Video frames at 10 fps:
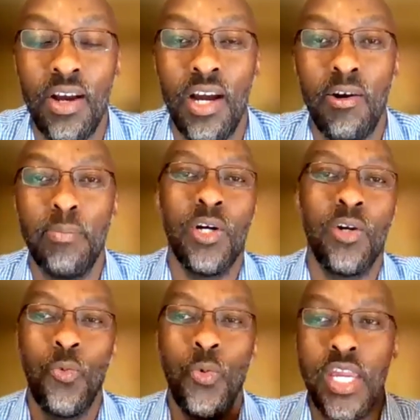How
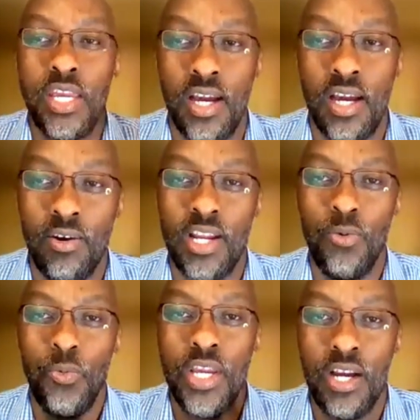about we? How
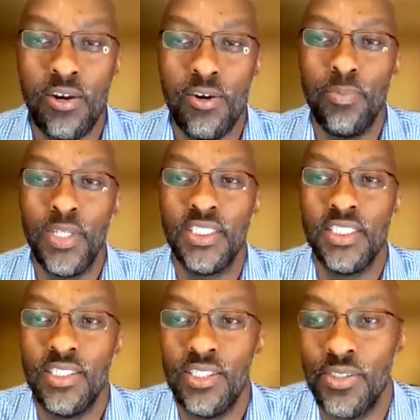can we accomplish
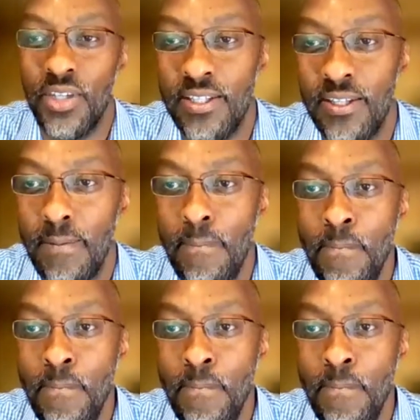this together?